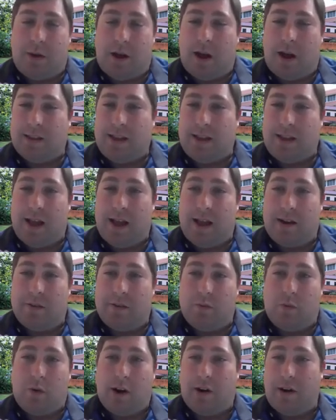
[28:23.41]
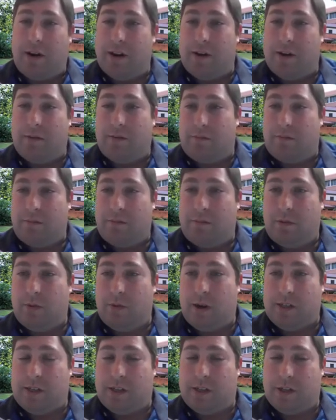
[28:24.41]
online while you're in
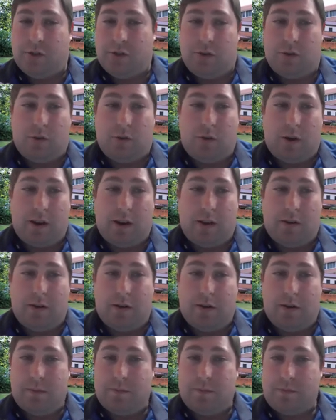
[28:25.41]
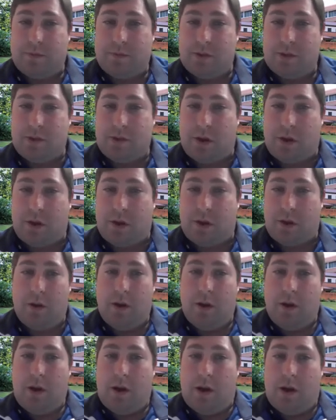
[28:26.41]
residential either. So